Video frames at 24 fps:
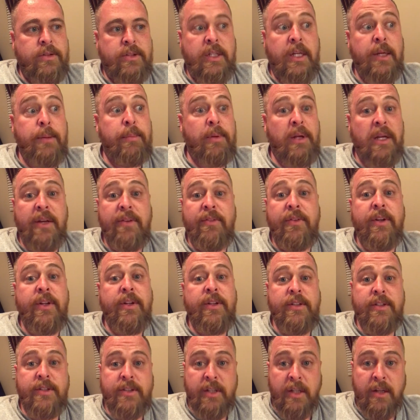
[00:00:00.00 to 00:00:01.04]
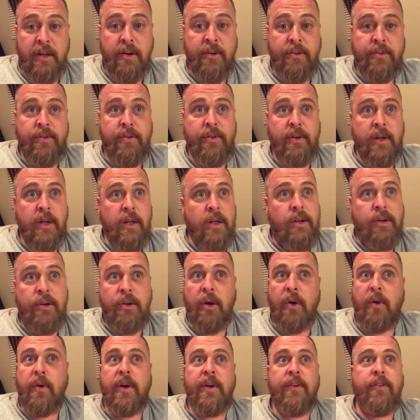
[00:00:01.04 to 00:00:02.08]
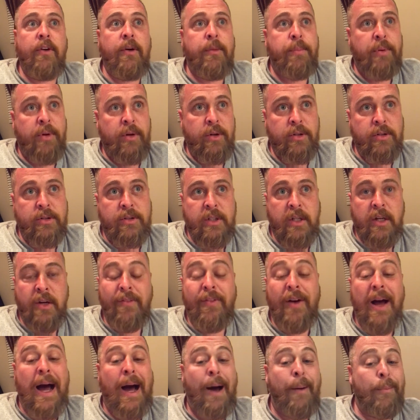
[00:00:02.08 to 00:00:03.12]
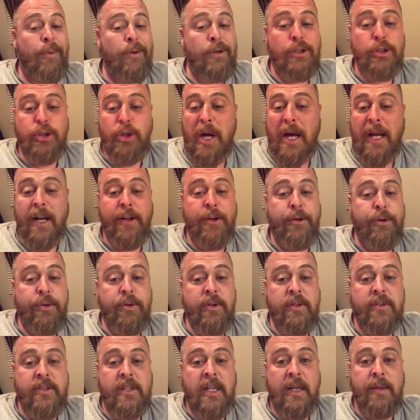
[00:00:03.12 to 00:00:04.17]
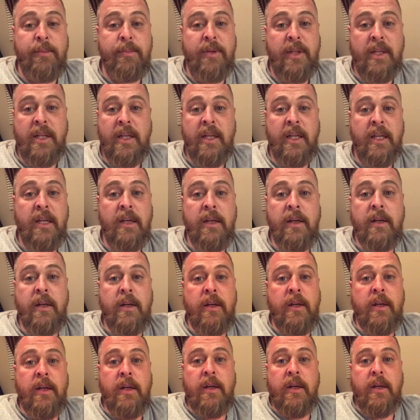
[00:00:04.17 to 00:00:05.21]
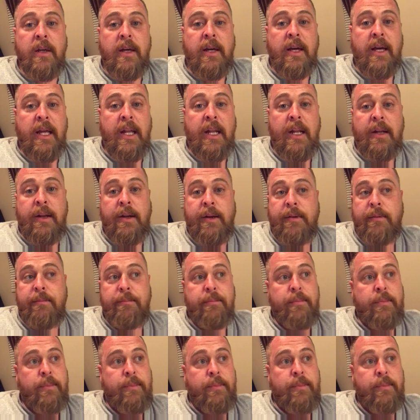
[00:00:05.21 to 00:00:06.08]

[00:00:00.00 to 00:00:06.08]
keep believing in yourself. Don't give up on yourself. I'm going to try to do the same thing. And,